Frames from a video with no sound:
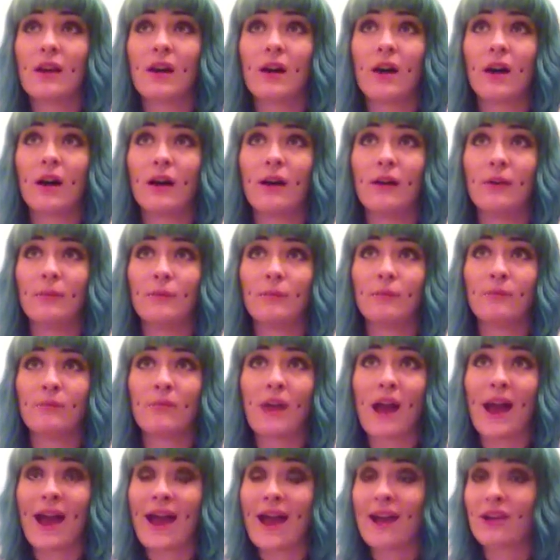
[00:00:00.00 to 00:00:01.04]
Um,
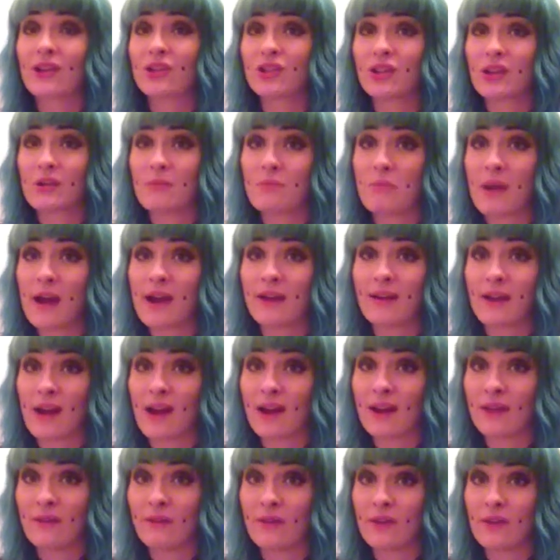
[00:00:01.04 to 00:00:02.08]
I actually might not
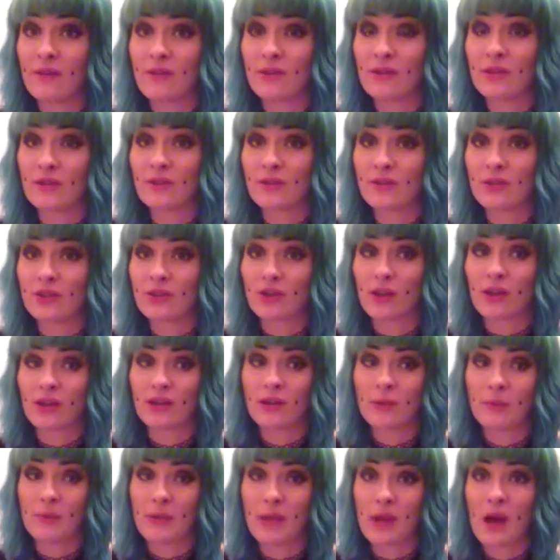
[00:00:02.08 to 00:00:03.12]
have even started
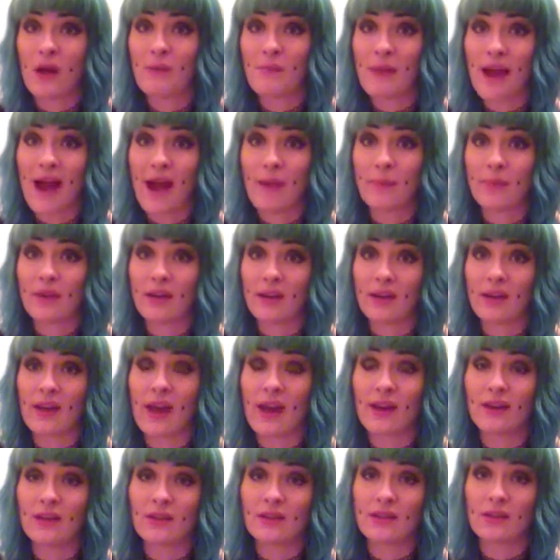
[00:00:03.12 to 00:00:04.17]
to become happy
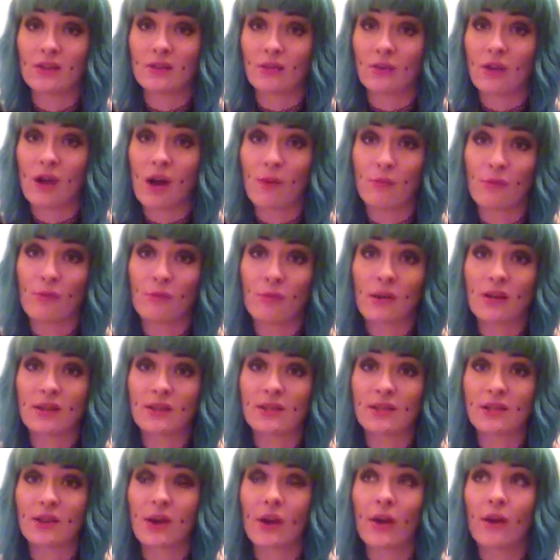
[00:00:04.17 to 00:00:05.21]
again until a couple
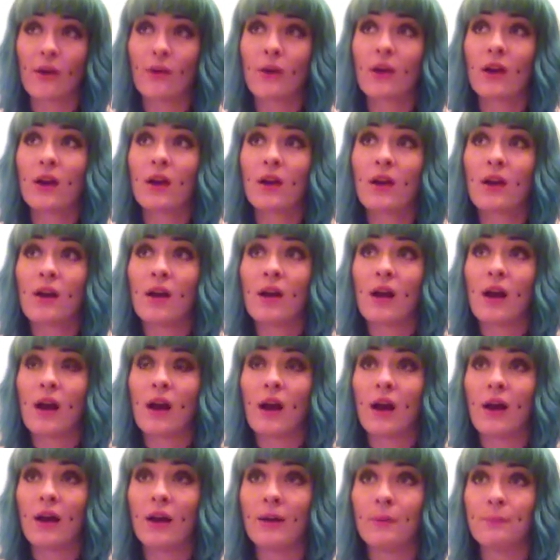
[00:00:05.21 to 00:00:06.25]
months ago.
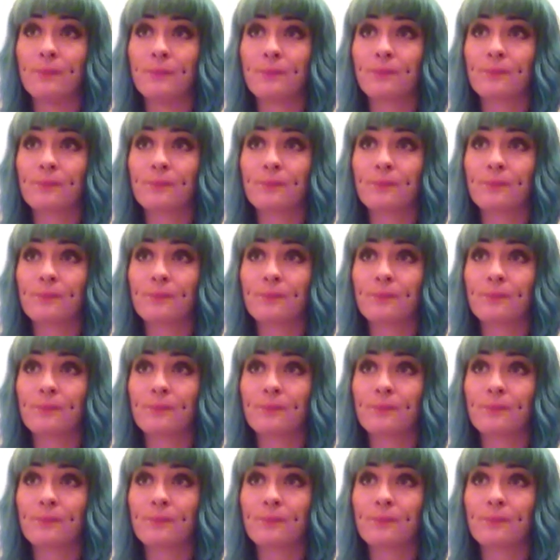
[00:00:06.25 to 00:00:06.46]
Um,